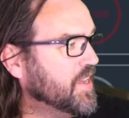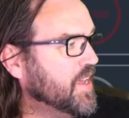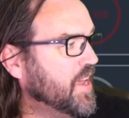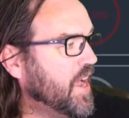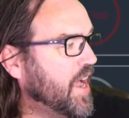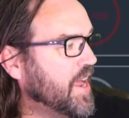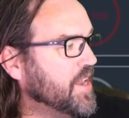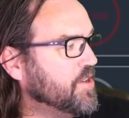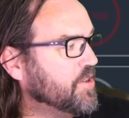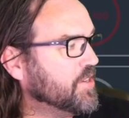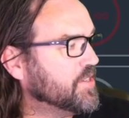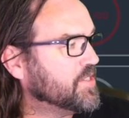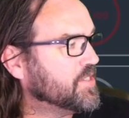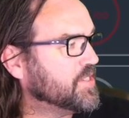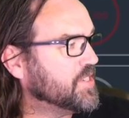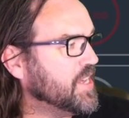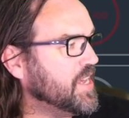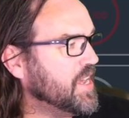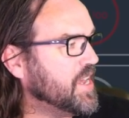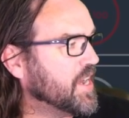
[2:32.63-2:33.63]
And you can
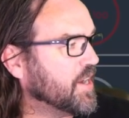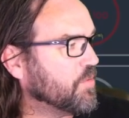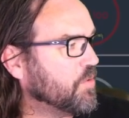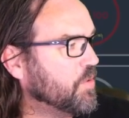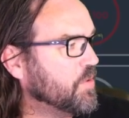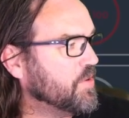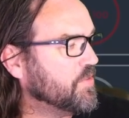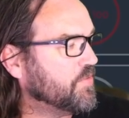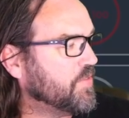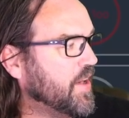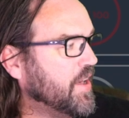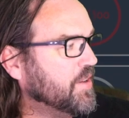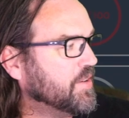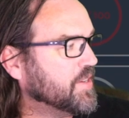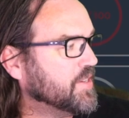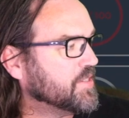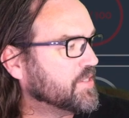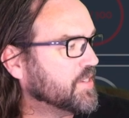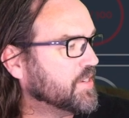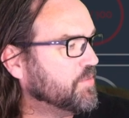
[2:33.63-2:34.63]
see here what we've found
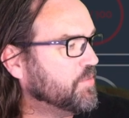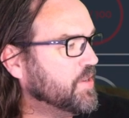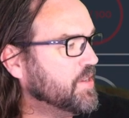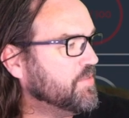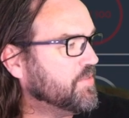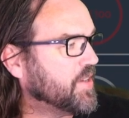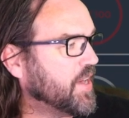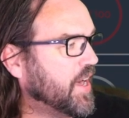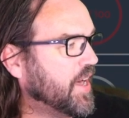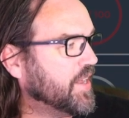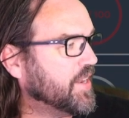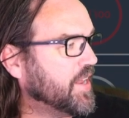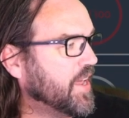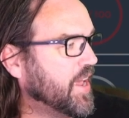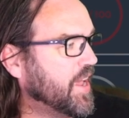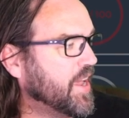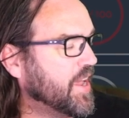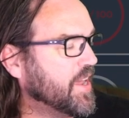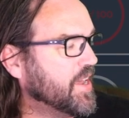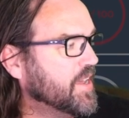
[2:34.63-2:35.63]
is we've got
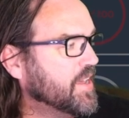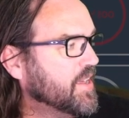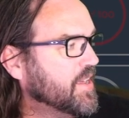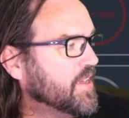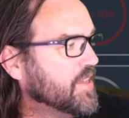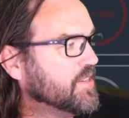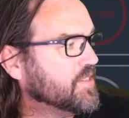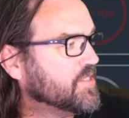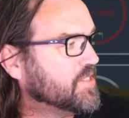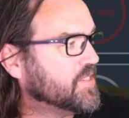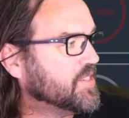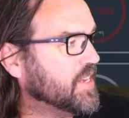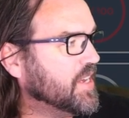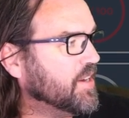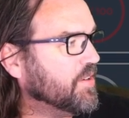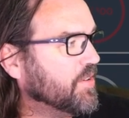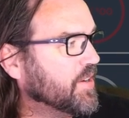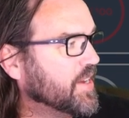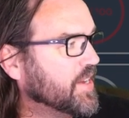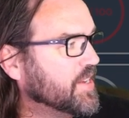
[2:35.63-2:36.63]
a
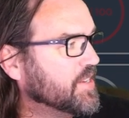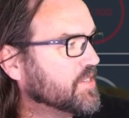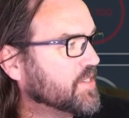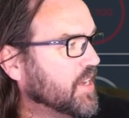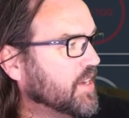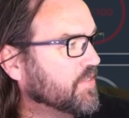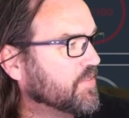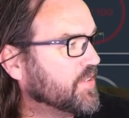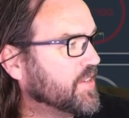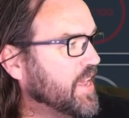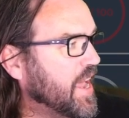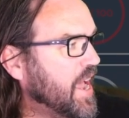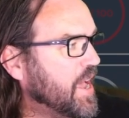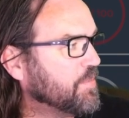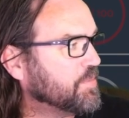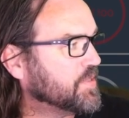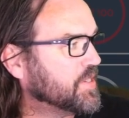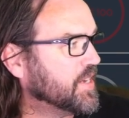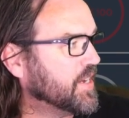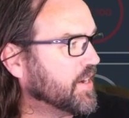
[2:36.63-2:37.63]
series of
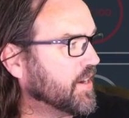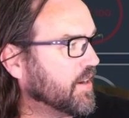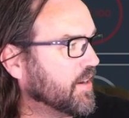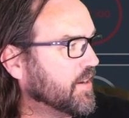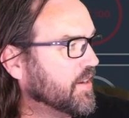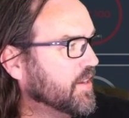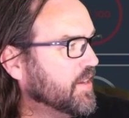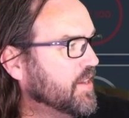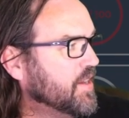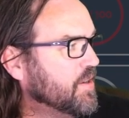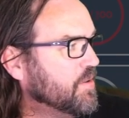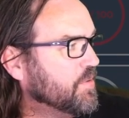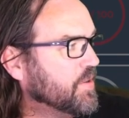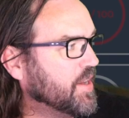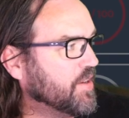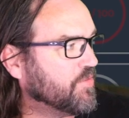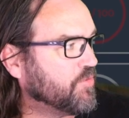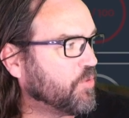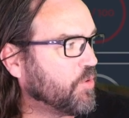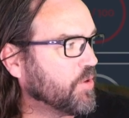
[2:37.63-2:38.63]
gaps here. We
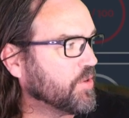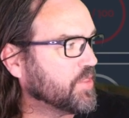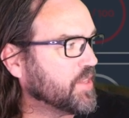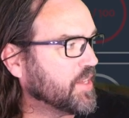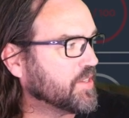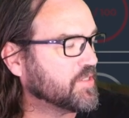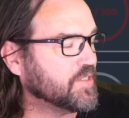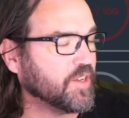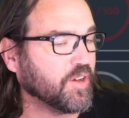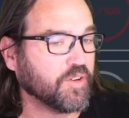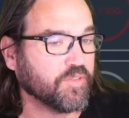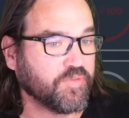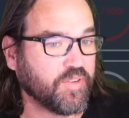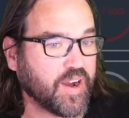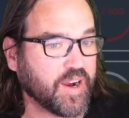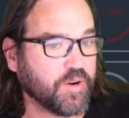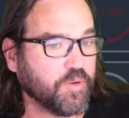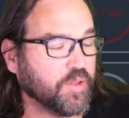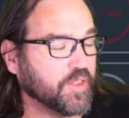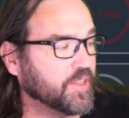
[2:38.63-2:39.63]
got $4,000
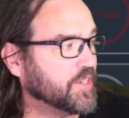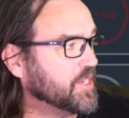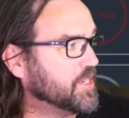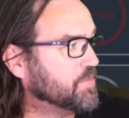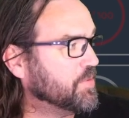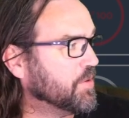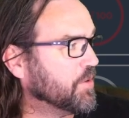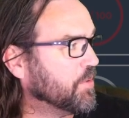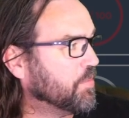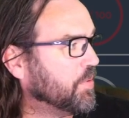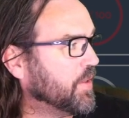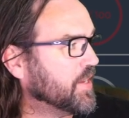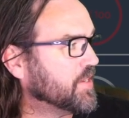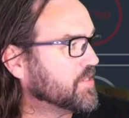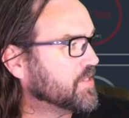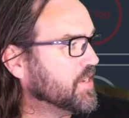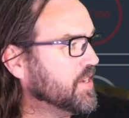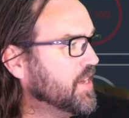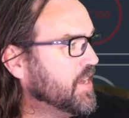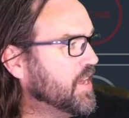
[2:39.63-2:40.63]
firewall that needs to be
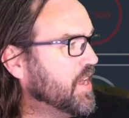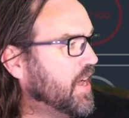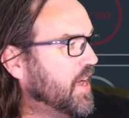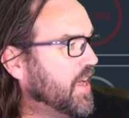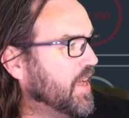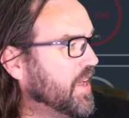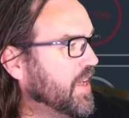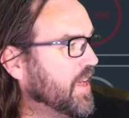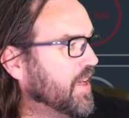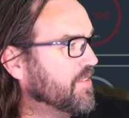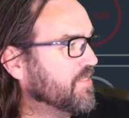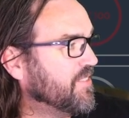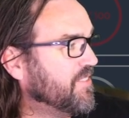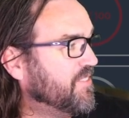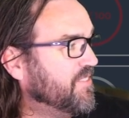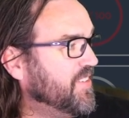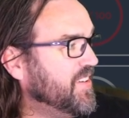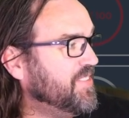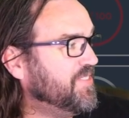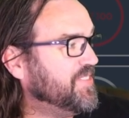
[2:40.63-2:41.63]
replaced. I have
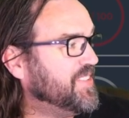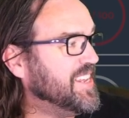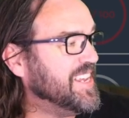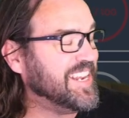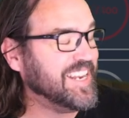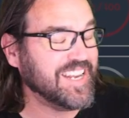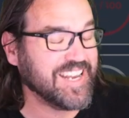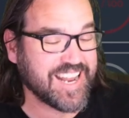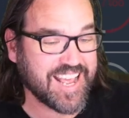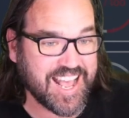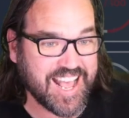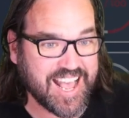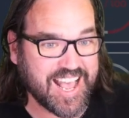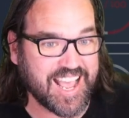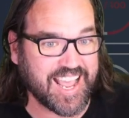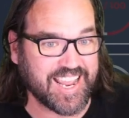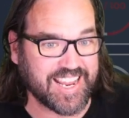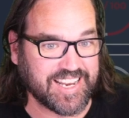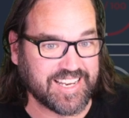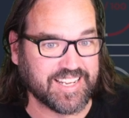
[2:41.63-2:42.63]

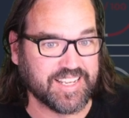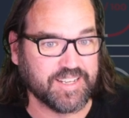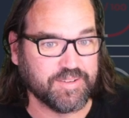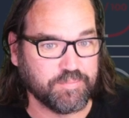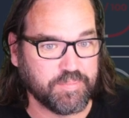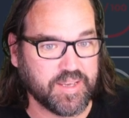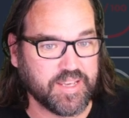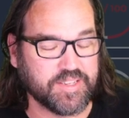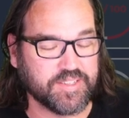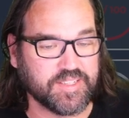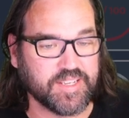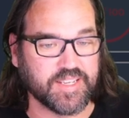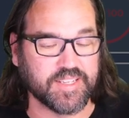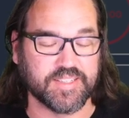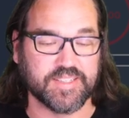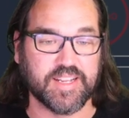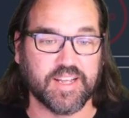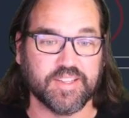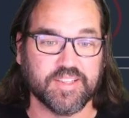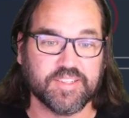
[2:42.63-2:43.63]
59
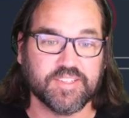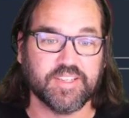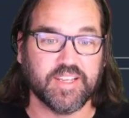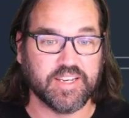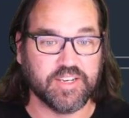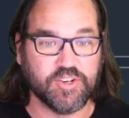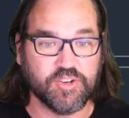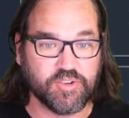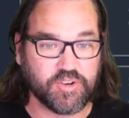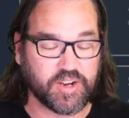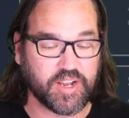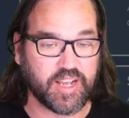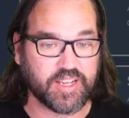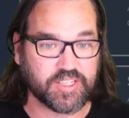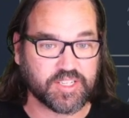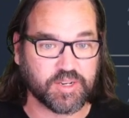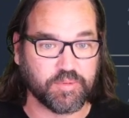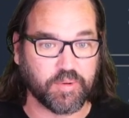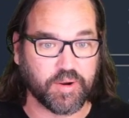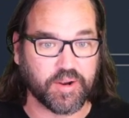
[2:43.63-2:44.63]
PCs. Now, this is a new
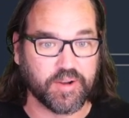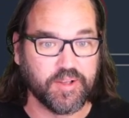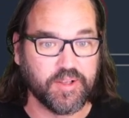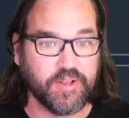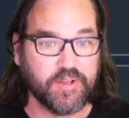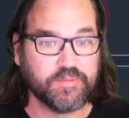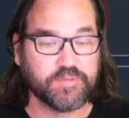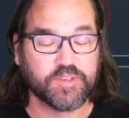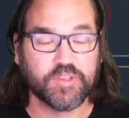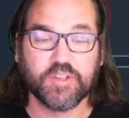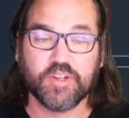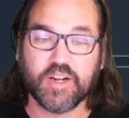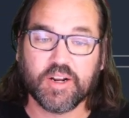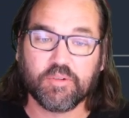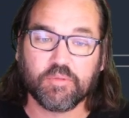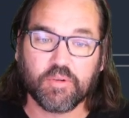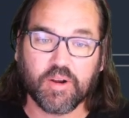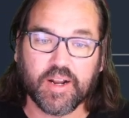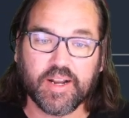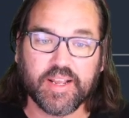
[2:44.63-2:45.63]
customer, so they're
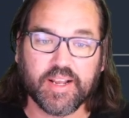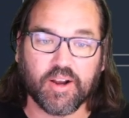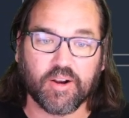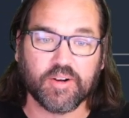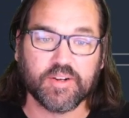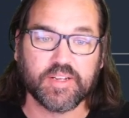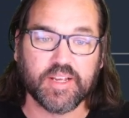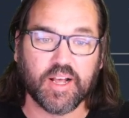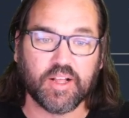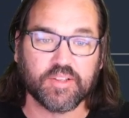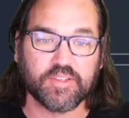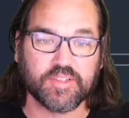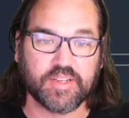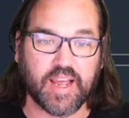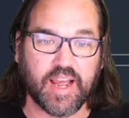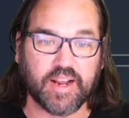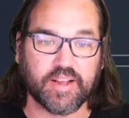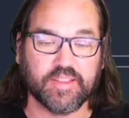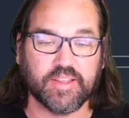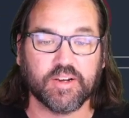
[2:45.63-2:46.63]
not running our Dell
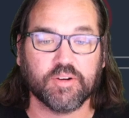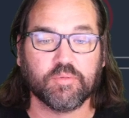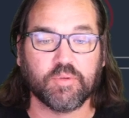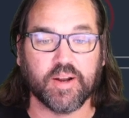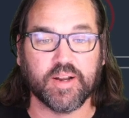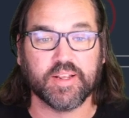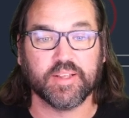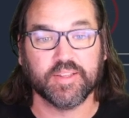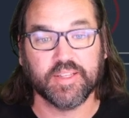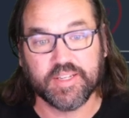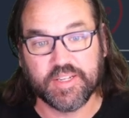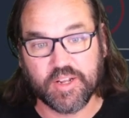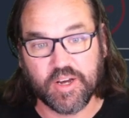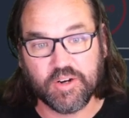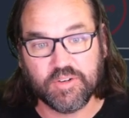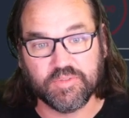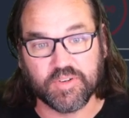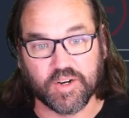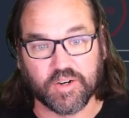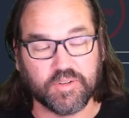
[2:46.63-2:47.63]
stack. They're running
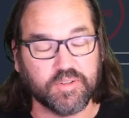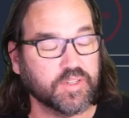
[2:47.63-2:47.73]
Lenovo.